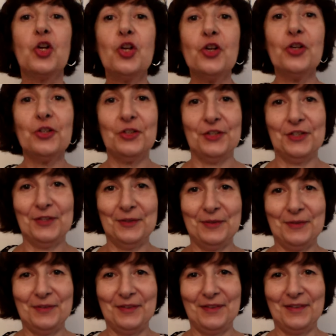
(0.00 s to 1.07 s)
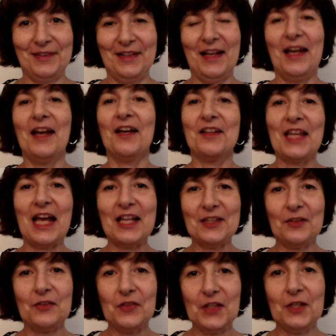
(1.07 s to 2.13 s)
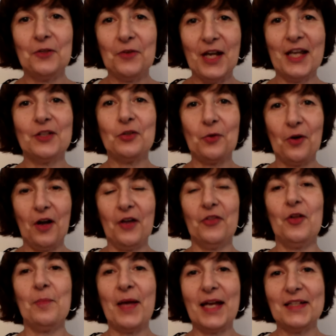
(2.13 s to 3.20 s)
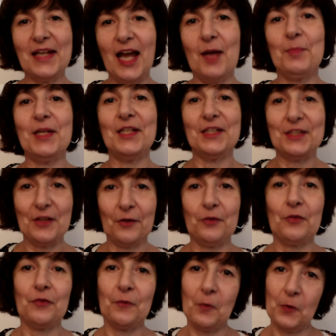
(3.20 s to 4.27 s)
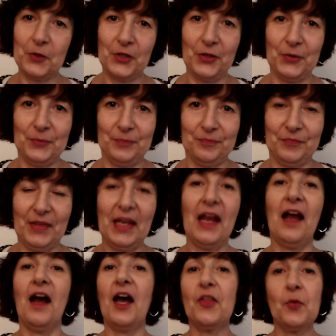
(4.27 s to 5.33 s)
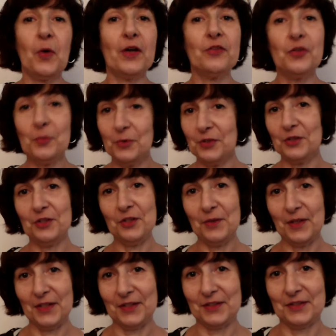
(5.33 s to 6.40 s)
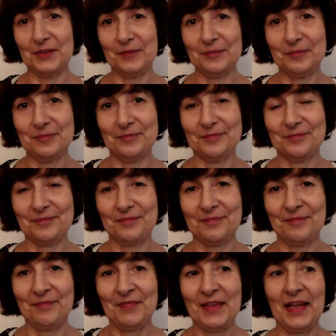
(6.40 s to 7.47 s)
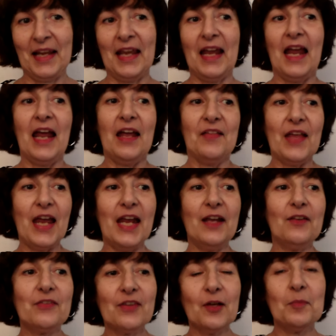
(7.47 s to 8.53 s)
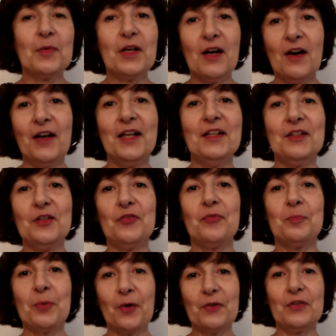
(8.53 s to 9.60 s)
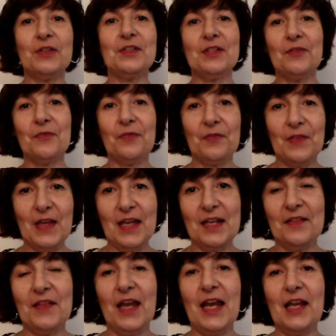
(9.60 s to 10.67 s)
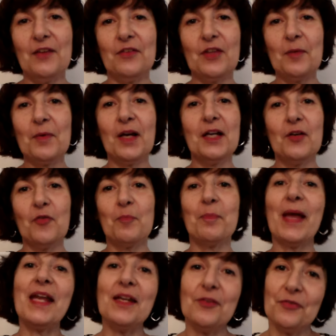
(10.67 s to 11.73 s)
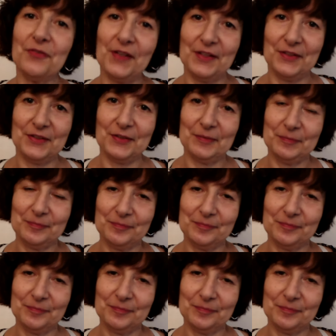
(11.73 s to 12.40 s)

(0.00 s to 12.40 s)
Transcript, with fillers: good that the cigarette or other bad habit does for you. Otherwise, you wouldn't do it. There is some kind of positive thing. There is some kind of benefit.